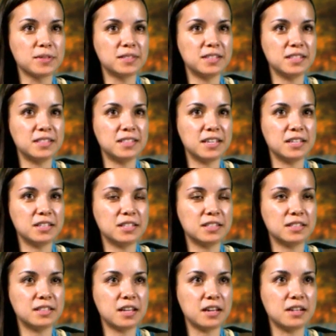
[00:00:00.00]
resistant to
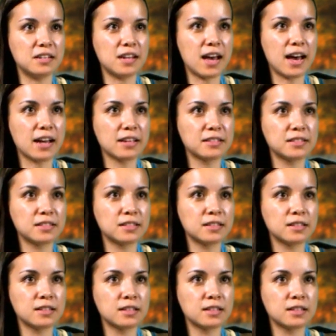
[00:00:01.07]
stun attacks.